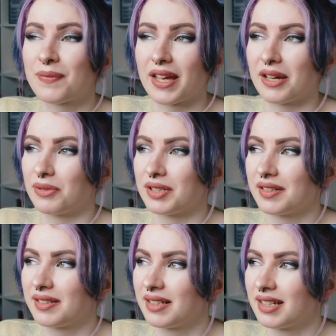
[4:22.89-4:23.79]
It
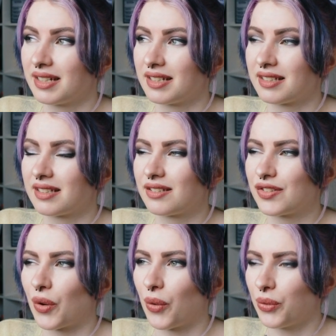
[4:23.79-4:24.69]
was
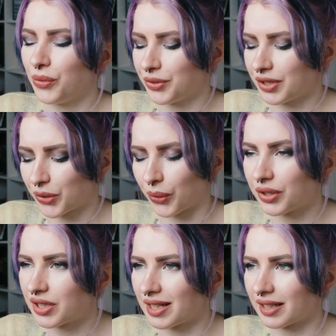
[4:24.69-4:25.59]
so
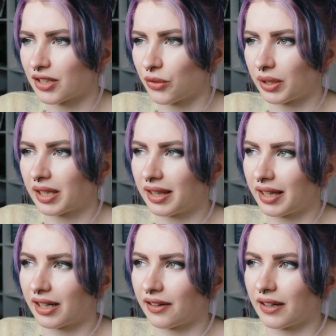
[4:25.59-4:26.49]
disorientating going in
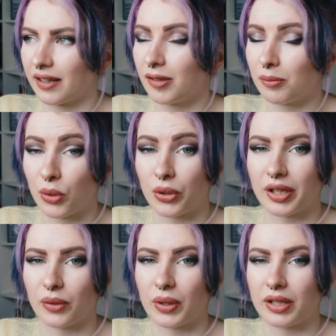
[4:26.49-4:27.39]
there in the
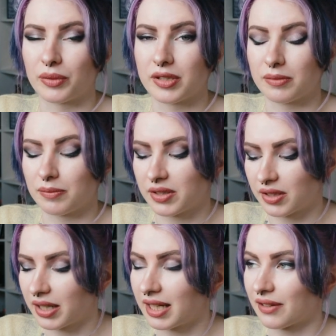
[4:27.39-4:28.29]
morning when it was
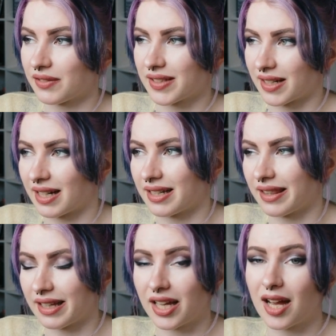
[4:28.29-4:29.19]
sunny outside and
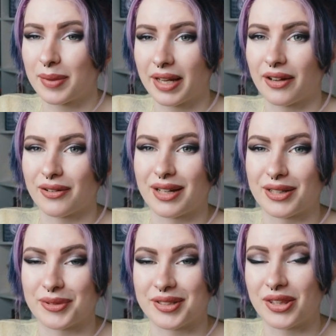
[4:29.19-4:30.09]
then coming out and
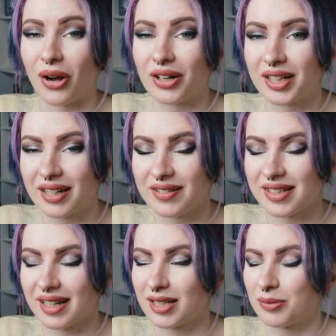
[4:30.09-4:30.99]
it was dark
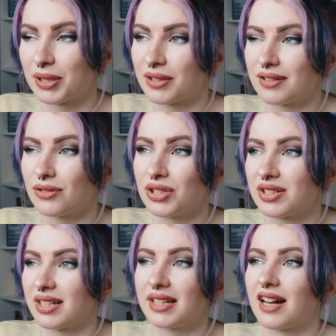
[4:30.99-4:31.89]
outside because you just
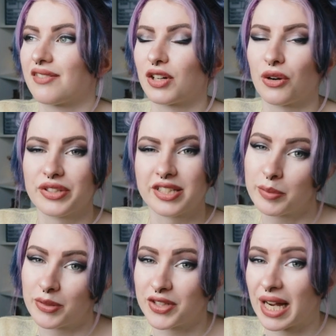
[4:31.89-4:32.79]
didn't have a
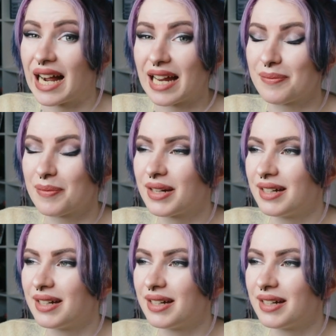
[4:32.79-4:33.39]
concept of time.